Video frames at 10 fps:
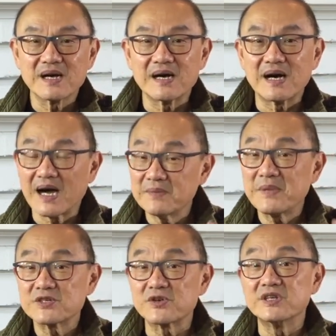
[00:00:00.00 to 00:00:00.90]
I
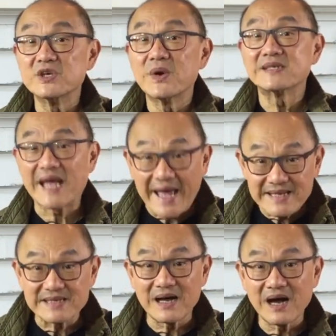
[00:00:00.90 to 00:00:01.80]
measure a US
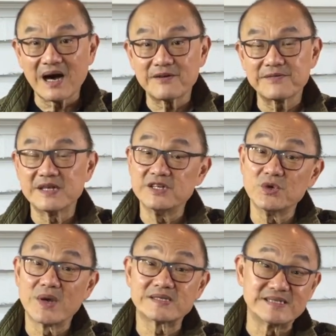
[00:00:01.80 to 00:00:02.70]
8.5 in
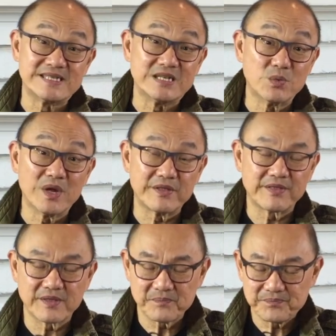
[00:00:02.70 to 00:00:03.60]
USD
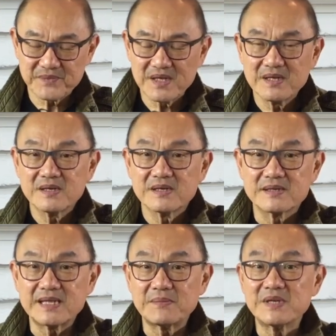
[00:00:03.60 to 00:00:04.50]
width.
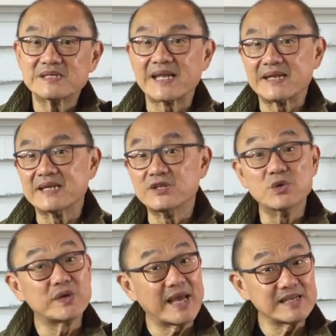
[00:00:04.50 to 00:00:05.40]
That means that in
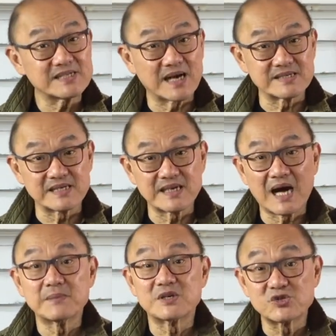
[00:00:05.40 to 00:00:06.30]
UK sizing,
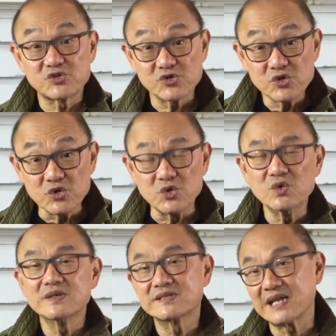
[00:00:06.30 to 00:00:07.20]
I'm a
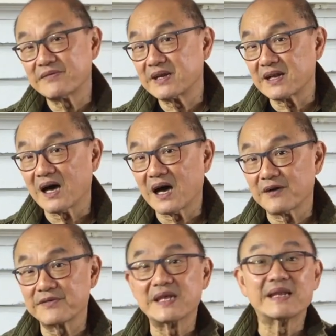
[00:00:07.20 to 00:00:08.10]
true
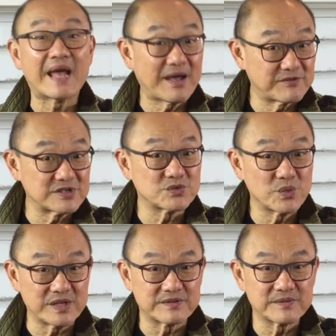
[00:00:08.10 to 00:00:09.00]
7.5 in average
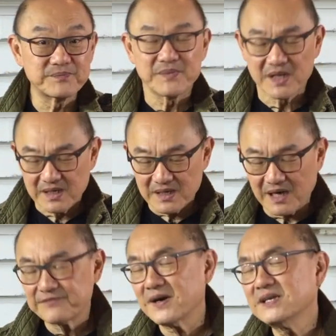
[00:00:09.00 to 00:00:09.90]
width.
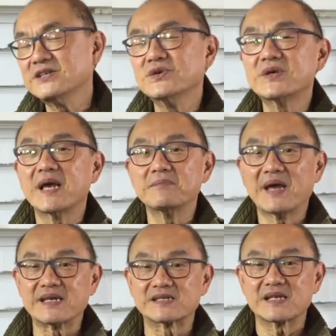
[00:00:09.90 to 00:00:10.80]
I find in UK
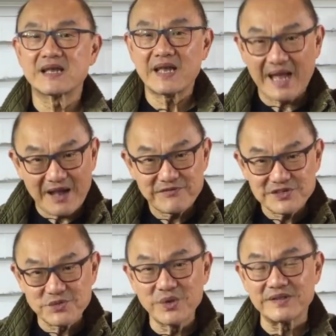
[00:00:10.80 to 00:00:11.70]
makes,
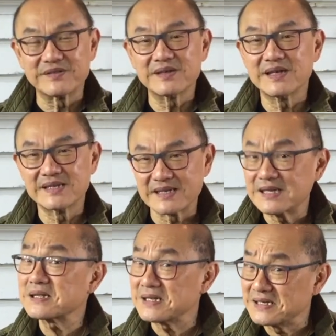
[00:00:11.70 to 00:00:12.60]
average width is a
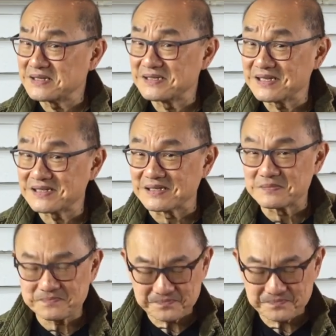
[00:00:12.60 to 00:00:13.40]
little inconsistent.